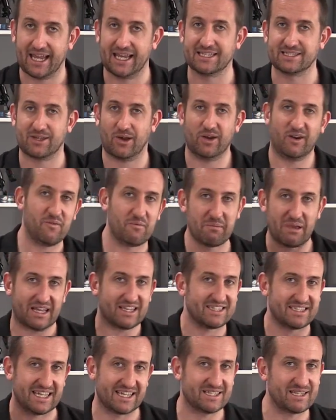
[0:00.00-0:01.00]
it's kind of
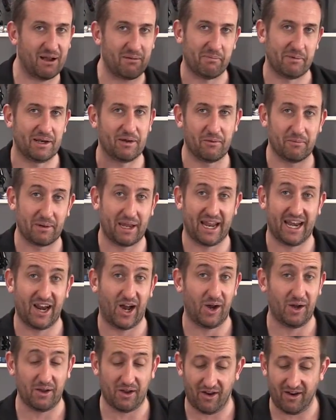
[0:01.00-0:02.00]
mixed things up a little bit, and I,
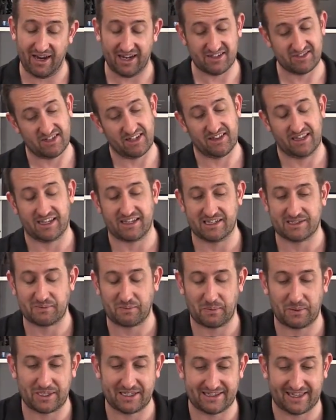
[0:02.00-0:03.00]
I actually think it's
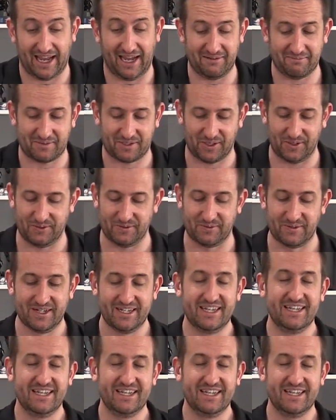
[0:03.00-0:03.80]
pretty damn cool.